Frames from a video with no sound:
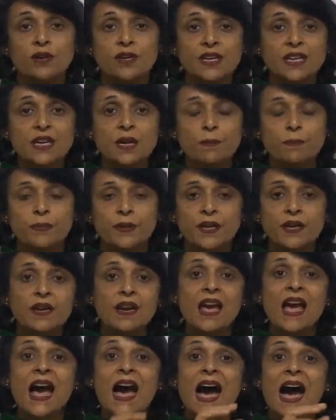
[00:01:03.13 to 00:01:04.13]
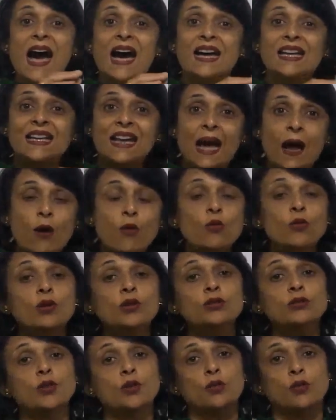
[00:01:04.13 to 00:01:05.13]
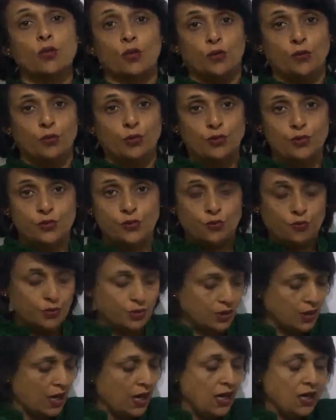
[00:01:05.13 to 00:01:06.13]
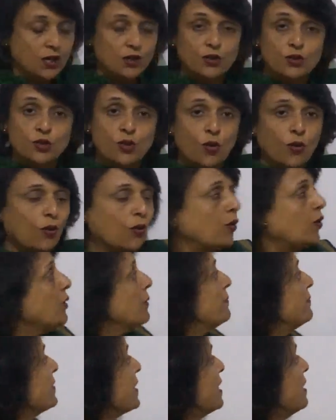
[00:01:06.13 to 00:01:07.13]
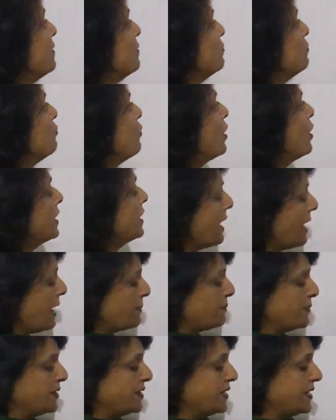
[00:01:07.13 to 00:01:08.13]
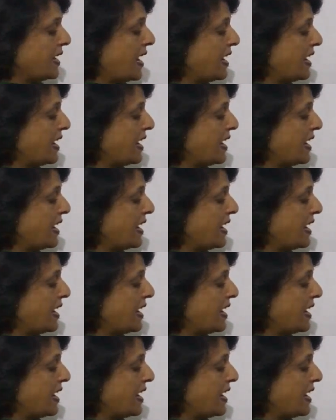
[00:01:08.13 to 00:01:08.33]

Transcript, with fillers: or reappear around the chromosomes. So what happened in